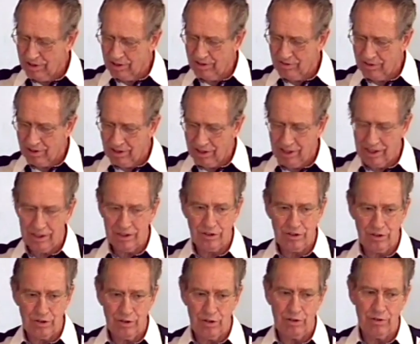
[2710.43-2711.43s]
has
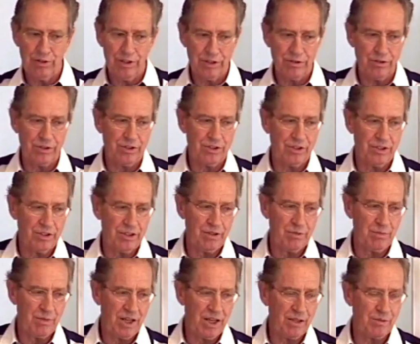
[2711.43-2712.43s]
no interest in
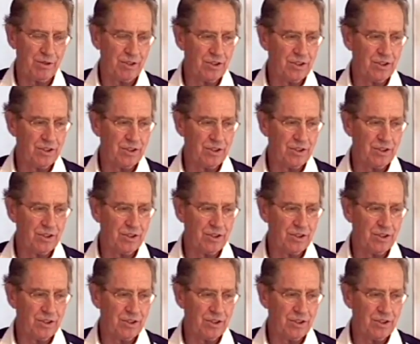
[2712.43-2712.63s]
Bible study.